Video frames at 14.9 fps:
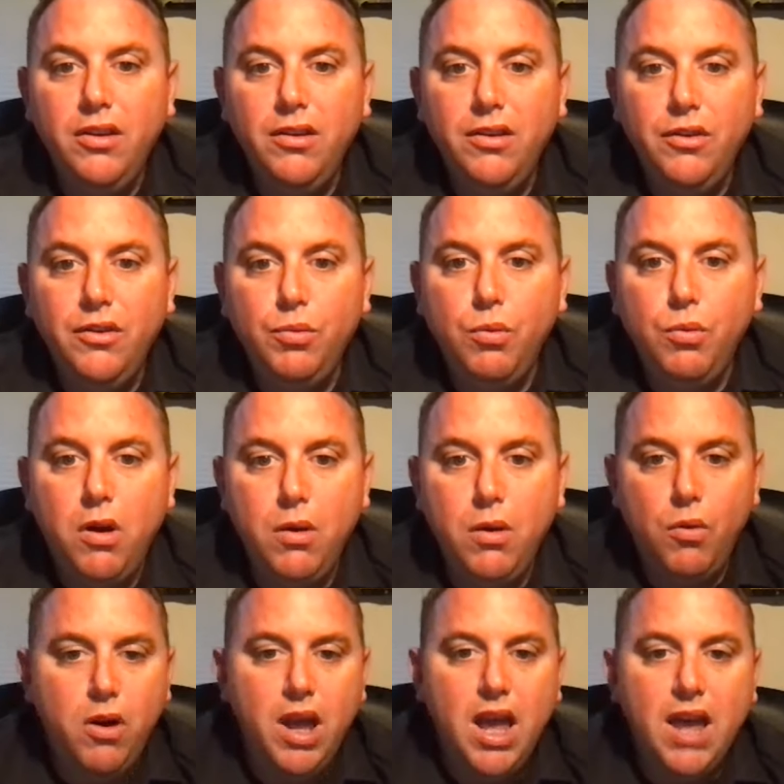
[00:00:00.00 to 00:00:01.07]
Just, just why,
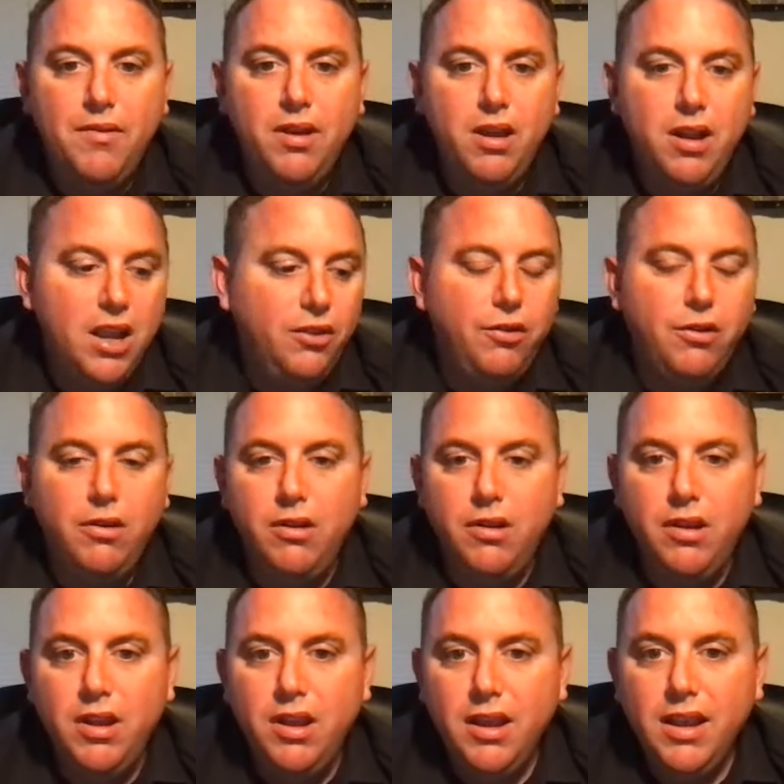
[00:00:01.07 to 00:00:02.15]
why have an extra
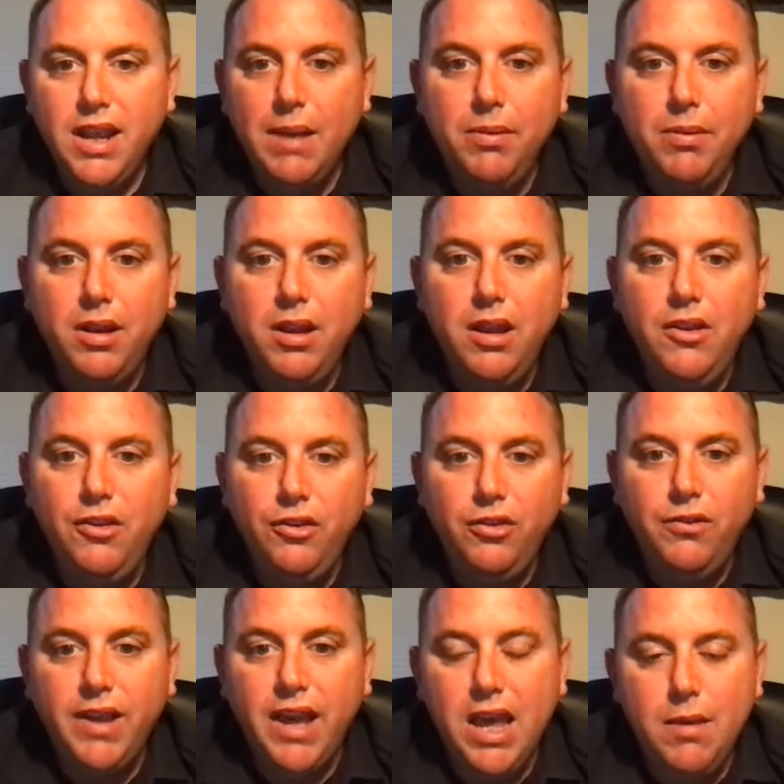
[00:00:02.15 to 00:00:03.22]
couple of inches of
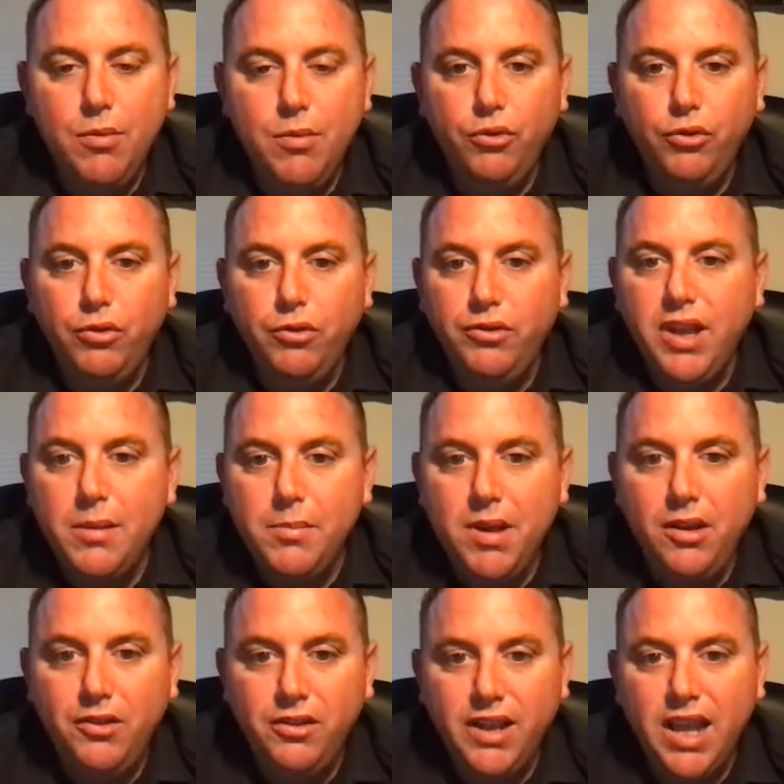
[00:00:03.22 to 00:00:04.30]
cables or
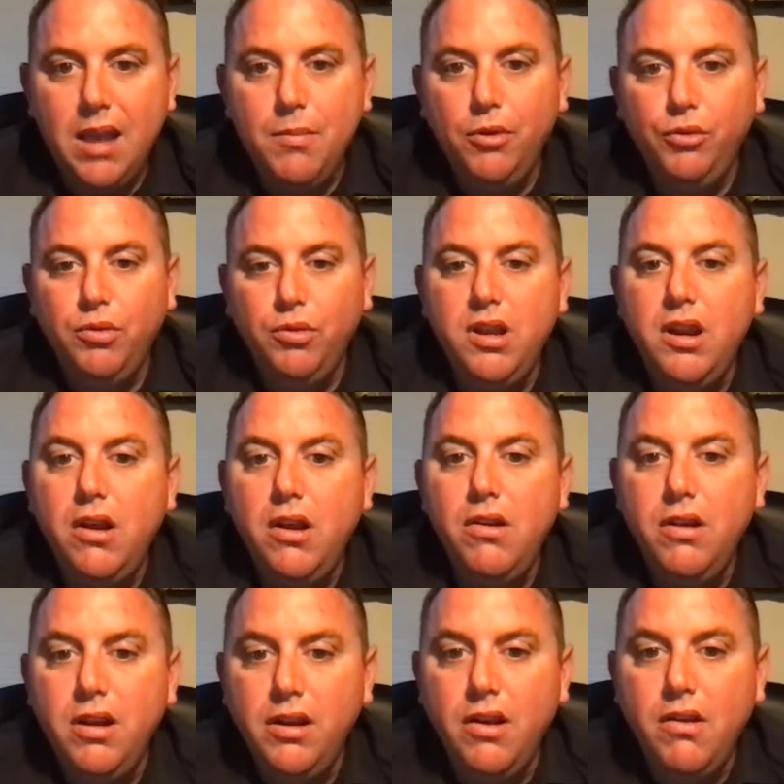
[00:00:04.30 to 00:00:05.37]
centimeters of cables when you know
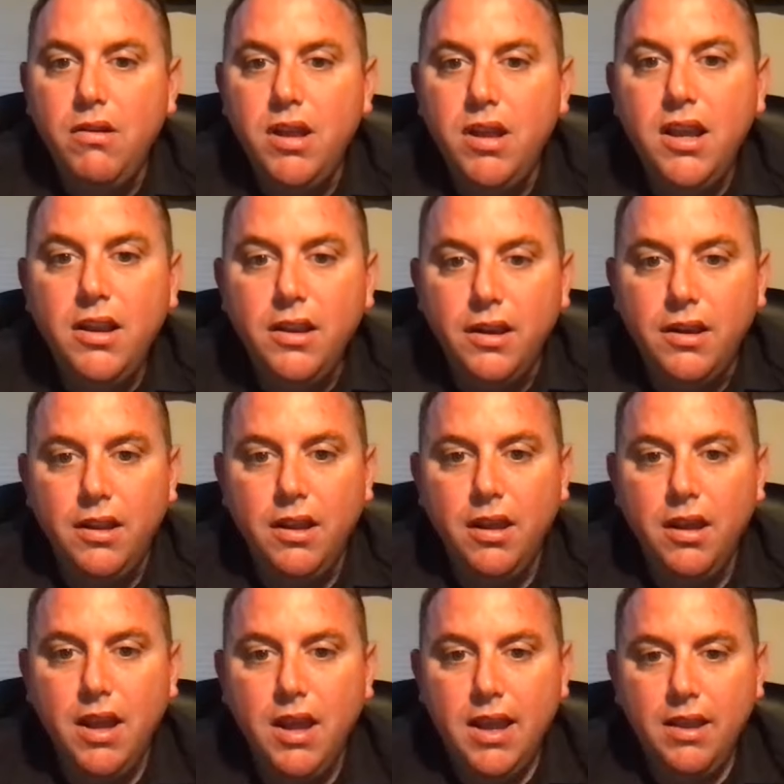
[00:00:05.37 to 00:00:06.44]
don't need it,
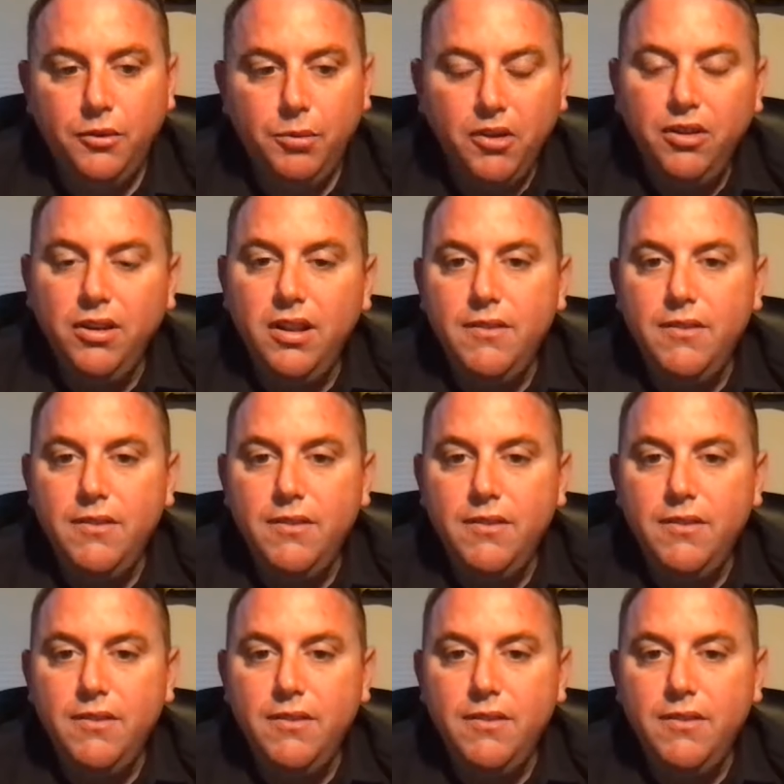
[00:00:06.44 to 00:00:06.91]
especially at